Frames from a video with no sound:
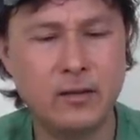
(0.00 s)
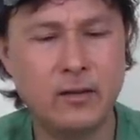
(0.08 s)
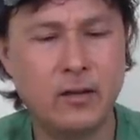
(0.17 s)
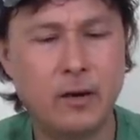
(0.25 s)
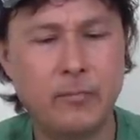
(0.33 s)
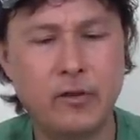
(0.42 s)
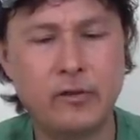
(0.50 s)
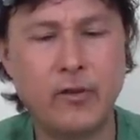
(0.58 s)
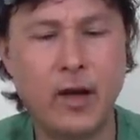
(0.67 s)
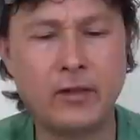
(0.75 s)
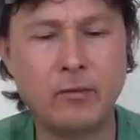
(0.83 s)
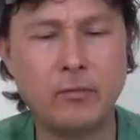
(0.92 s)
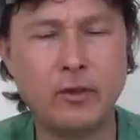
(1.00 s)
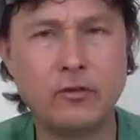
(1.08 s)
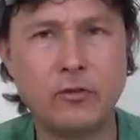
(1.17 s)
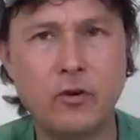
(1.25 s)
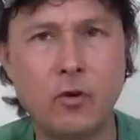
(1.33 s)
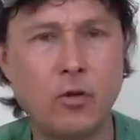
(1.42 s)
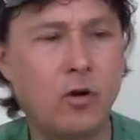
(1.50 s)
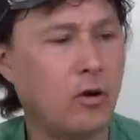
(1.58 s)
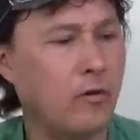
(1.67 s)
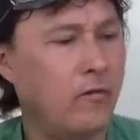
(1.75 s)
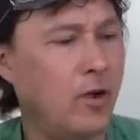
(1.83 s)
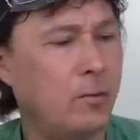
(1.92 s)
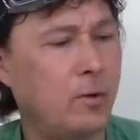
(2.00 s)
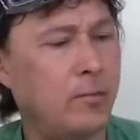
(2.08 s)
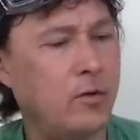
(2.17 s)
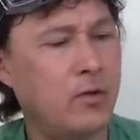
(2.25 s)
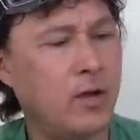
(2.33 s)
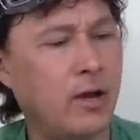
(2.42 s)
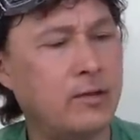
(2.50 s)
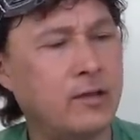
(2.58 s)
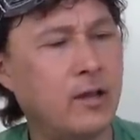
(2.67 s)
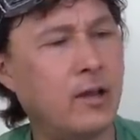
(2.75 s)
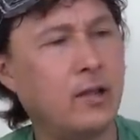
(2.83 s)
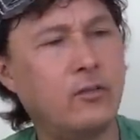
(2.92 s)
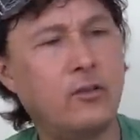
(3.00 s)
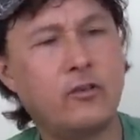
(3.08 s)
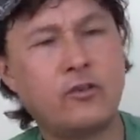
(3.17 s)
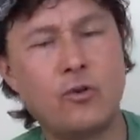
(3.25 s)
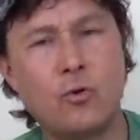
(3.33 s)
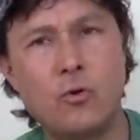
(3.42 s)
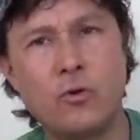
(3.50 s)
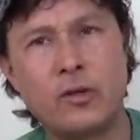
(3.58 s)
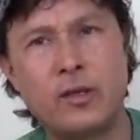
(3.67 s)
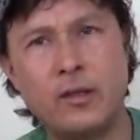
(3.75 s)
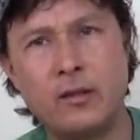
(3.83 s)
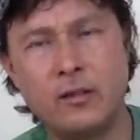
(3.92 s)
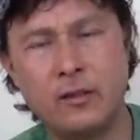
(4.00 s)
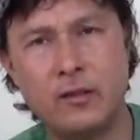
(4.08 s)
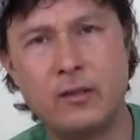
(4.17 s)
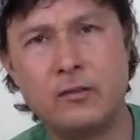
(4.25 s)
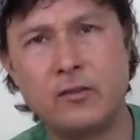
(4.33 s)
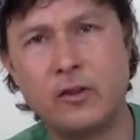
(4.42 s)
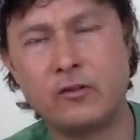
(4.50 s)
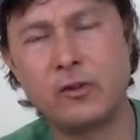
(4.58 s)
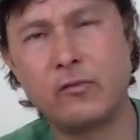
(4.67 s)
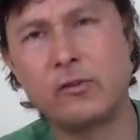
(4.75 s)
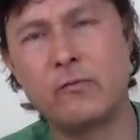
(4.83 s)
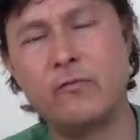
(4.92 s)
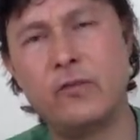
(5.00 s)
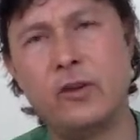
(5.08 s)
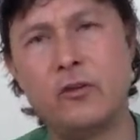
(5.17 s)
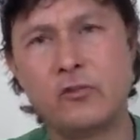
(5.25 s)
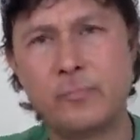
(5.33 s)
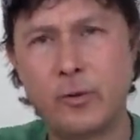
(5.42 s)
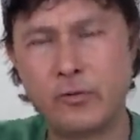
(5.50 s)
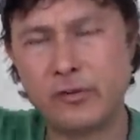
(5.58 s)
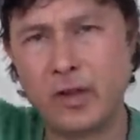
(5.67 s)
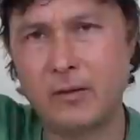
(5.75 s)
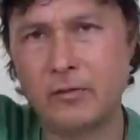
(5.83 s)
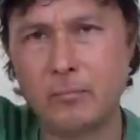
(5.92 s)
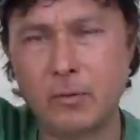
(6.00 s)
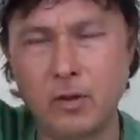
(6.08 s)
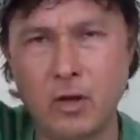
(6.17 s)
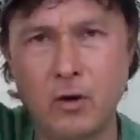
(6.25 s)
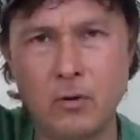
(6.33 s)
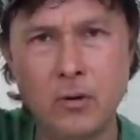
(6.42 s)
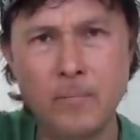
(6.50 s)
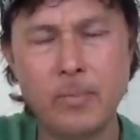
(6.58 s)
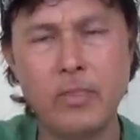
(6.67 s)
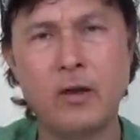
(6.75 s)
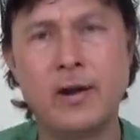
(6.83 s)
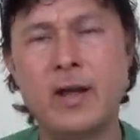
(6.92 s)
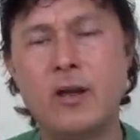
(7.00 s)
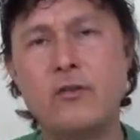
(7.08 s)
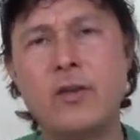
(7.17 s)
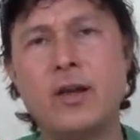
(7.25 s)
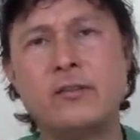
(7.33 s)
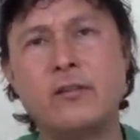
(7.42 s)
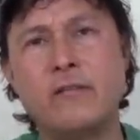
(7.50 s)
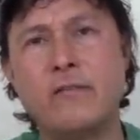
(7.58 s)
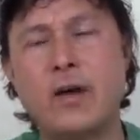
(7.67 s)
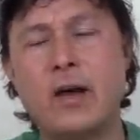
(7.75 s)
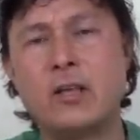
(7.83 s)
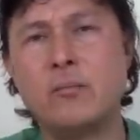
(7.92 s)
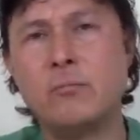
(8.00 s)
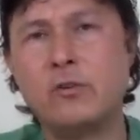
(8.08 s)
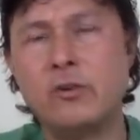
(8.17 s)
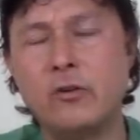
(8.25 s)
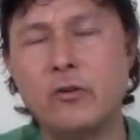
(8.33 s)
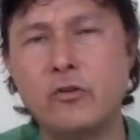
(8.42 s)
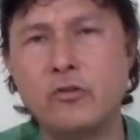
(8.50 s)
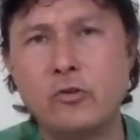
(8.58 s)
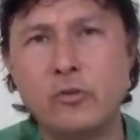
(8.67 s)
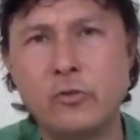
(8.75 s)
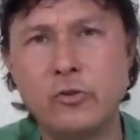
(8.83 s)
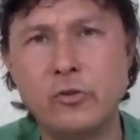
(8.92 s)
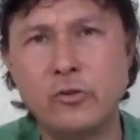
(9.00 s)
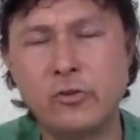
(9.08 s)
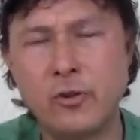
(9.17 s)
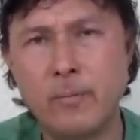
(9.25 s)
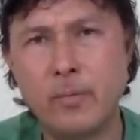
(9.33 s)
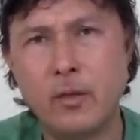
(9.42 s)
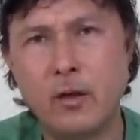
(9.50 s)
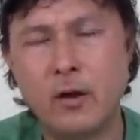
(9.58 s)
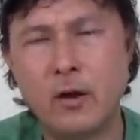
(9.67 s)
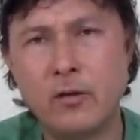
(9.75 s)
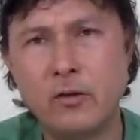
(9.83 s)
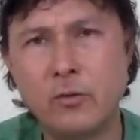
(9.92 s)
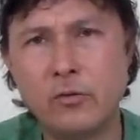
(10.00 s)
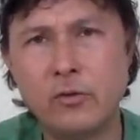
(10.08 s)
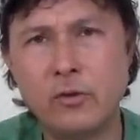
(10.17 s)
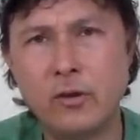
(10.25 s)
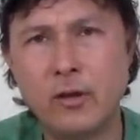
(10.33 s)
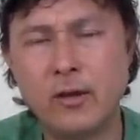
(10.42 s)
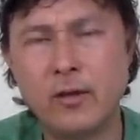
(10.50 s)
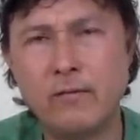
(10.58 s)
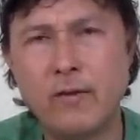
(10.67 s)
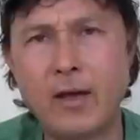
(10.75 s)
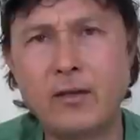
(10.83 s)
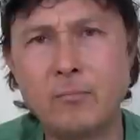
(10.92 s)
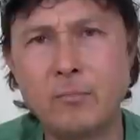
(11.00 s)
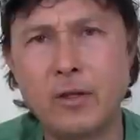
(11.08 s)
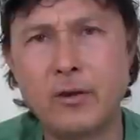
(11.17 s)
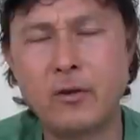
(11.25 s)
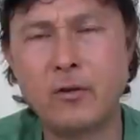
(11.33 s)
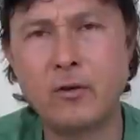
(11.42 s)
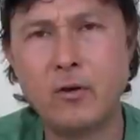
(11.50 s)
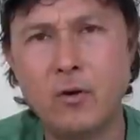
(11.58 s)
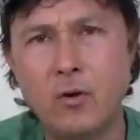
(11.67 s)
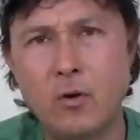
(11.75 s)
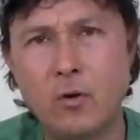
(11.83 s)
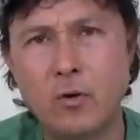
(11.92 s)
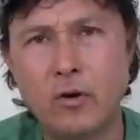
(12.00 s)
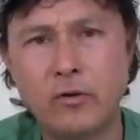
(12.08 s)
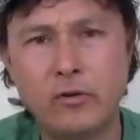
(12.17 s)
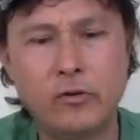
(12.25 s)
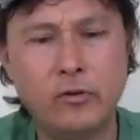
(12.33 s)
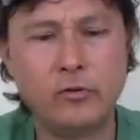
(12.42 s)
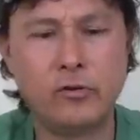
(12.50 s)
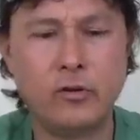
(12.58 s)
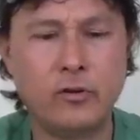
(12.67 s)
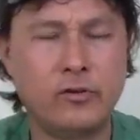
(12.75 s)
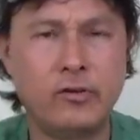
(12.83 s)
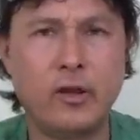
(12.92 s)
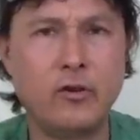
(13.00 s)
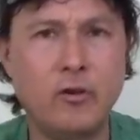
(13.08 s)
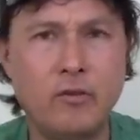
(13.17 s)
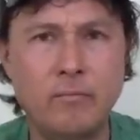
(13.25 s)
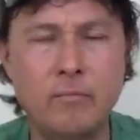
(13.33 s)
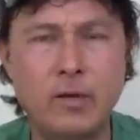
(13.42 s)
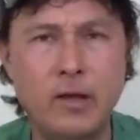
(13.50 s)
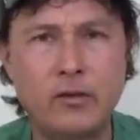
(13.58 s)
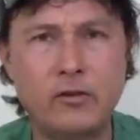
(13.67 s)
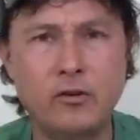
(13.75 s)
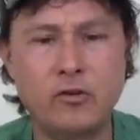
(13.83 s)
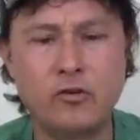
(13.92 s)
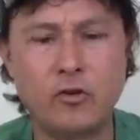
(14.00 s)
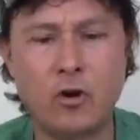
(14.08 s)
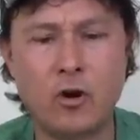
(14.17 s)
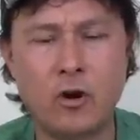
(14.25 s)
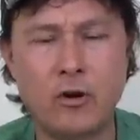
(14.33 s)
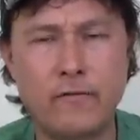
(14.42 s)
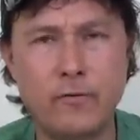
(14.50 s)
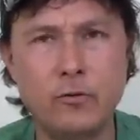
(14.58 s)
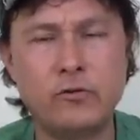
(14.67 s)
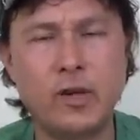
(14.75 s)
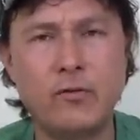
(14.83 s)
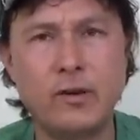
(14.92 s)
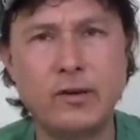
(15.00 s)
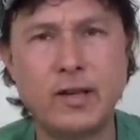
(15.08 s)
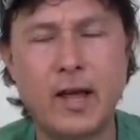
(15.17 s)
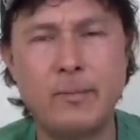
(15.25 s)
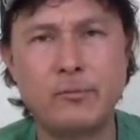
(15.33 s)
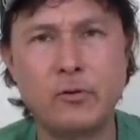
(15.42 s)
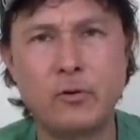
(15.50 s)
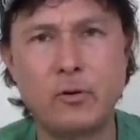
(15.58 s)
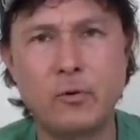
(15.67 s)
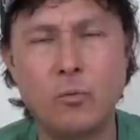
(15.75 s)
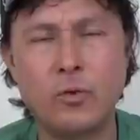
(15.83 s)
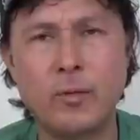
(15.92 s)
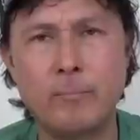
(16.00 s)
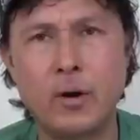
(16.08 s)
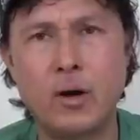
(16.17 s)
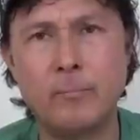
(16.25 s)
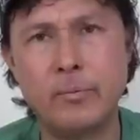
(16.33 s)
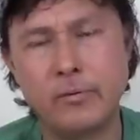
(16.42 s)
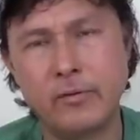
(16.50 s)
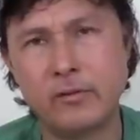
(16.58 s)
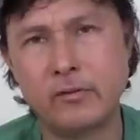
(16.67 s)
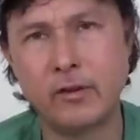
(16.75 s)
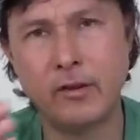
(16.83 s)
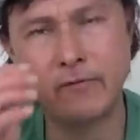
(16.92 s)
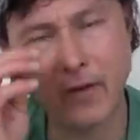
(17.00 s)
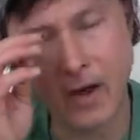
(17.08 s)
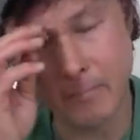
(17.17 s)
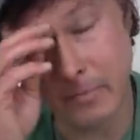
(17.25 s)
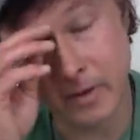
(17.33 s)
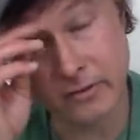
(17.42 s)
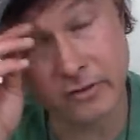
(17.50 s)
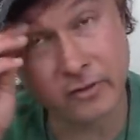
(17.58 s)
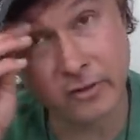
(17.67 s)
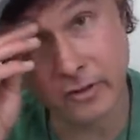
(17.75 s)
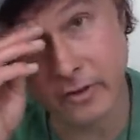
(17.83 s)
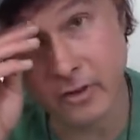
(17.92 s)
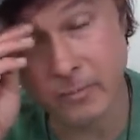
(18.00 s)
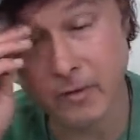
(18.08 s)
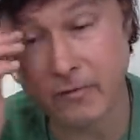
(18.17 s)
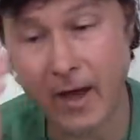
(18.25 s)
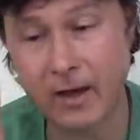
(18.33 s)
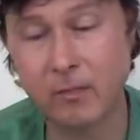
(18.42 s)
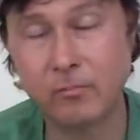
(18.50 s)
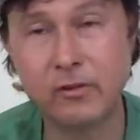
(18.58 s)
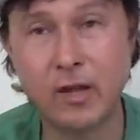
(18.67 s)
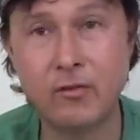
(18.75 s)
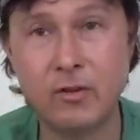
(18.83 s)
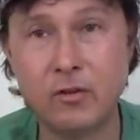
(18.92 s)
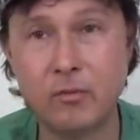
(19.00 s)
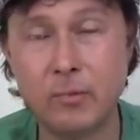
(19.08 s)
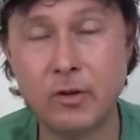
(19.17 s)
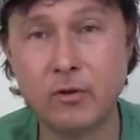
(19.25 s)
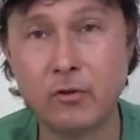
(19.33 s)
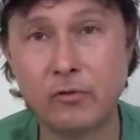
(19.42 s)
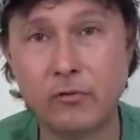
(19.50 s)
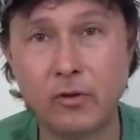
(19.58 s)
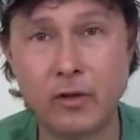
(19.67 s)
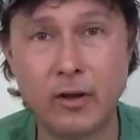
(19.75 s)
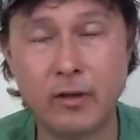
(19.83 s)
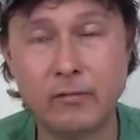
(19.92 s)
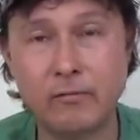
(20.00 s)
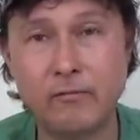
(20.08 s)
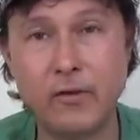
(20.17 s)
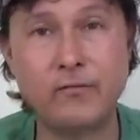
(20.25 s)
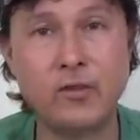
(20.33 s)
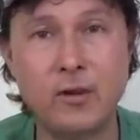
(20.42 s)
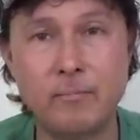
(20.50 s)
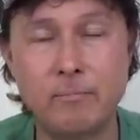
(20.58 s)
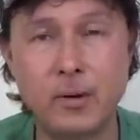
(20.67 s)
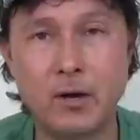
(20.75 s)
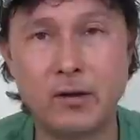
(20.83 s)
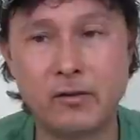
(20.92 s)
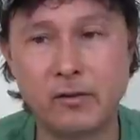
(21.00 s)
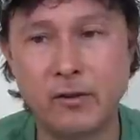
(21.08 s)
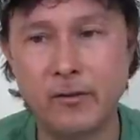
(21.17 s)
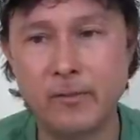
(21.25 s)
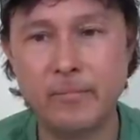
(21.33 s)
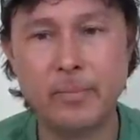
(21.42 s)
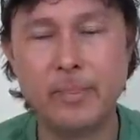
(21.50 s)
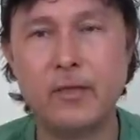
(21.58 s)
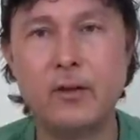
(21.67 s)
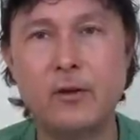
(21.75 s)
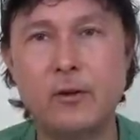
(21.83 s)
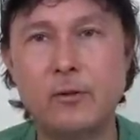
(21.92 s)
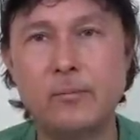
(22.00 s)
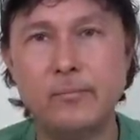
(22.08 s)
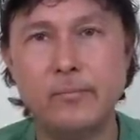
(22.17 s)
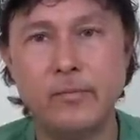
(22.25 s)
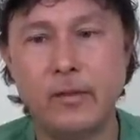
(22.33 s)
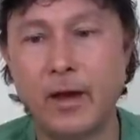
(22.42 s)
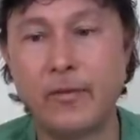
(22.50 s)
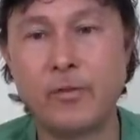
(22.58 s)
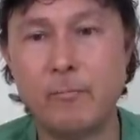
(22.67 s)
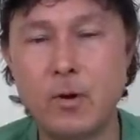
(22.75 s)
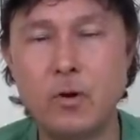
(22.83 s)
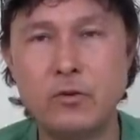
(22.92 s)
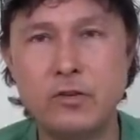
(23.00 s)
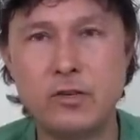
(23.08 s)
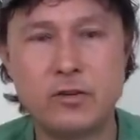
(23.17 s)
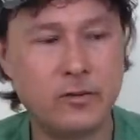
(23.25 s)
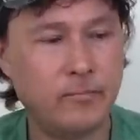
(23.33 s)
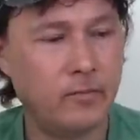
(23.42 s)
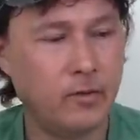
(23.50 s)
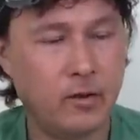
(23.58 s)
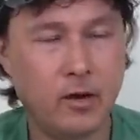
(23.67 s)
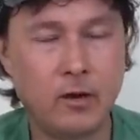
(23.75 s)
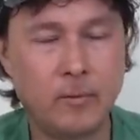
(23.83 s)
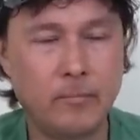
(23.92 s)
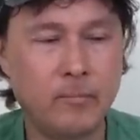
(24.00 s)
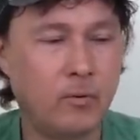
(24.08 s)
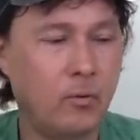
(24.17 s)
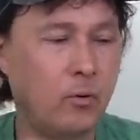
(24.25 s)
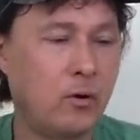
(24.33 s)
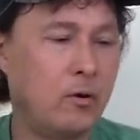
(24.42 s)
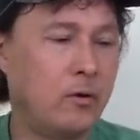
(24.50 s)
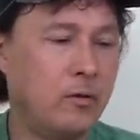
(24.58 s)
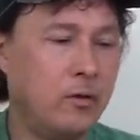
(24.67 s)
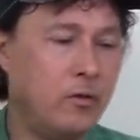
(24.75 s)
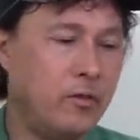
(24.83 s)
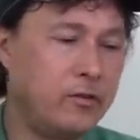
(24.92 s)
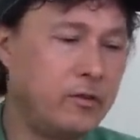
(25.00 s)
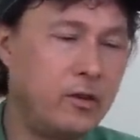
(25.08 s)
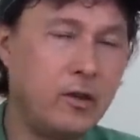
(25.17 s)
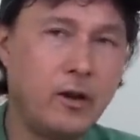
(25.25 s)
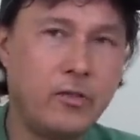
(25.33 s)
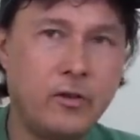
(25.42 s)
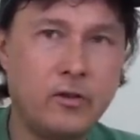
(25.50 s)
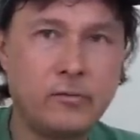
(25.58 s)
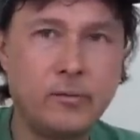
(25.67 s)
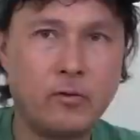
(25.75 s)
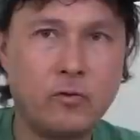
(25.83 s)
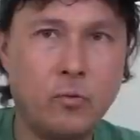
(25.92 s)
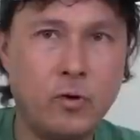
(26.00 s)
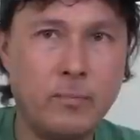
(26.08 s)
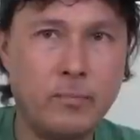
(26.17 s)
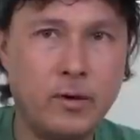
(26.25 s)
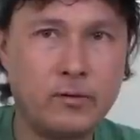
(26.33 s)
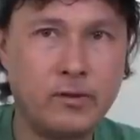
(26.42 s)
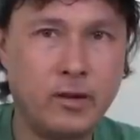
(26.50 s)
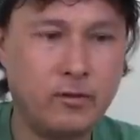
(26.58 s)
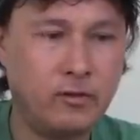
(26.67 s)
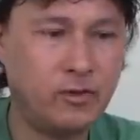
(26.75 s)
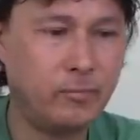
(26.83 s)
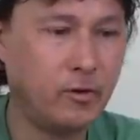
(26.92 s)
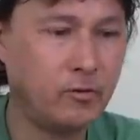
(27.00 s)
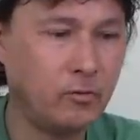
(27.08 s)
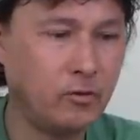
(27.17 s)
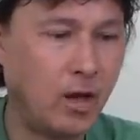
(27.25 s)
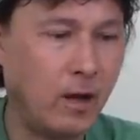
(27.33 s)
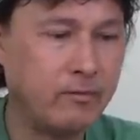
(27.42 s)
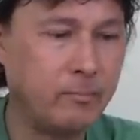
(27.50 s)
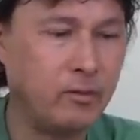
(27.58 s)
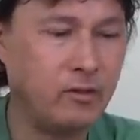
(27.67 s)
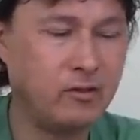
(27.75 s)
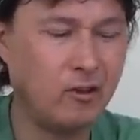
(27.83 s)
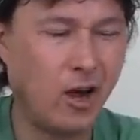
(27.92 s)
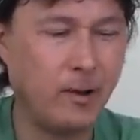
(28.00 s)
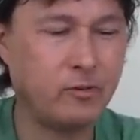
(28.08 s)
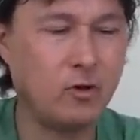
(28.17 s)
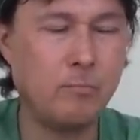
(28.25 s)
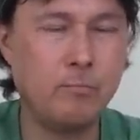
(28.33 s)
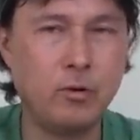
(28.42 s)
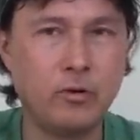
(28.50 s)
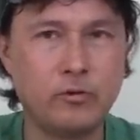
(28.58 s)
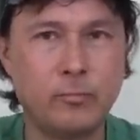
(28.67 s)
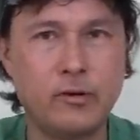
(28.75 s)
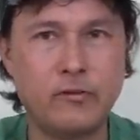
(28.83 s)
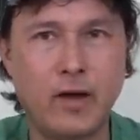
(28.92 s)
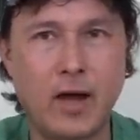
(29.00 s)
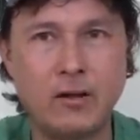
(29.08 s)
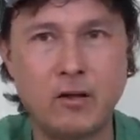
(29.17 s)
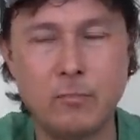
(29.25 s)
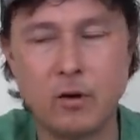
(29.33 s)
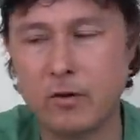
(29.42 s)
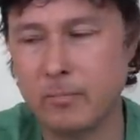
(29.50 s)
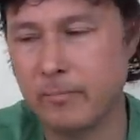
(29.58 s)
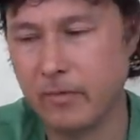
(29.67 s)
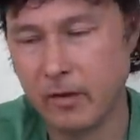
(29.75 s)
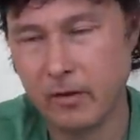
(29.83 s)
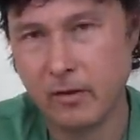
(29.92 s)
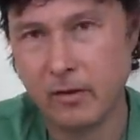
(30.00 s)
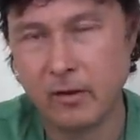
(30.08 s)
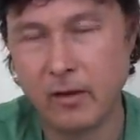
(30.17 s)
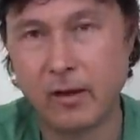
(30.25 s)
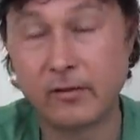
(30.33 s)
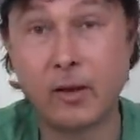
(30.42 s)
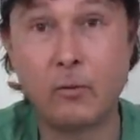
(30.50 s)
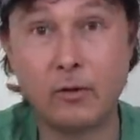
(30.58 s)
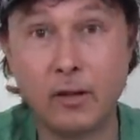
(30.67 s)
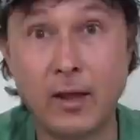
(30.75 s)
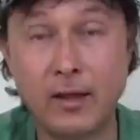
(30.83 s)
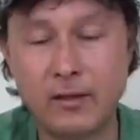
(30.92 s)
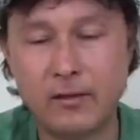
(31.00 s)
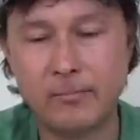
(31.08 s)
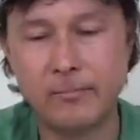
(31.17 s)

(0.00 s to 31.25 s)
Um, these vacuum lids are no longer available, but you guys can get these Soul Git lids. I also have some videos post down below on how you guys could vacuum seal your juices uh, using a vacuum blender or just using a standard mason jar food saver adapter with a pump that's like five bucks. So literally you could be vacuum saving your meals for like 15 bucks, you know, at the most um, or you know this kit I think is about 20 bucks to get these special tops but these tops don't pull as much vacuum on them as I would like